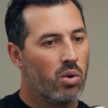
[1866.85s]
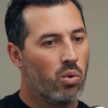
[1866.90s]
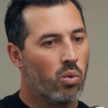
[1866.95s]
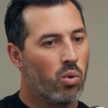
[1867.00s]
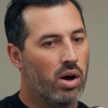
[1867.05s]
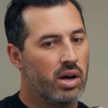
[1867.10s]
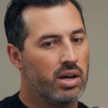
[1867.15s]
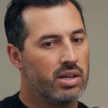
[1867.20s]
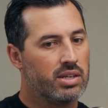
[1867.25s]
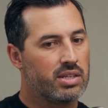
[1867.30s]

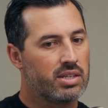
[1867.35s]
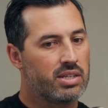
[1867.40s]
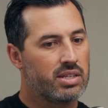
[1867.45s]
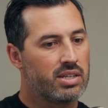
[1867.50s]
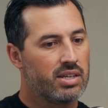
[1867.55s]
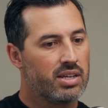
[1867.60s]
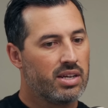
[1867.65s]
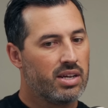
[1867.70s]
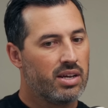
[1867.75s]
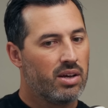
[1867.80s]

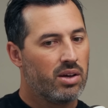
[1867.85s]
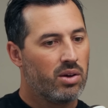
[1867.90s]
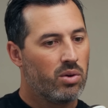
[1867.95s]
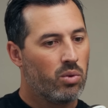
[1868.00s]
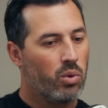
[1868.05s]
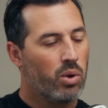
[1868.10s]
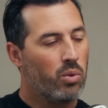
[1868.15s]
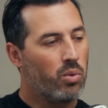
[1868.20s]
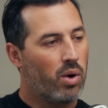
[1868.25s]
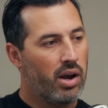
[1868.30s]
was
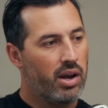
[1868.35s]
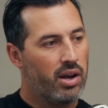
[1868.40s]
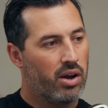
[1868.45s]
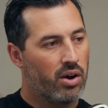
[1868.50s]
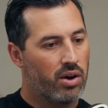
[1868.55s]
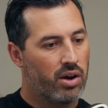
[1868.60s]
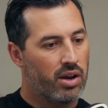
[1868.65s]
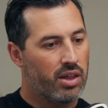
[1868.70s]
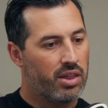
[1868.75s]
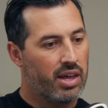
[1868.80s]
we wanted
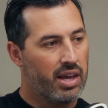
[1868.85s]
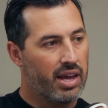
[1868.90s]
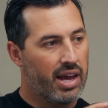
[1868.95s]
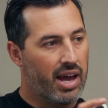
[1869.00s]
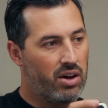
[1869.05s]
her to think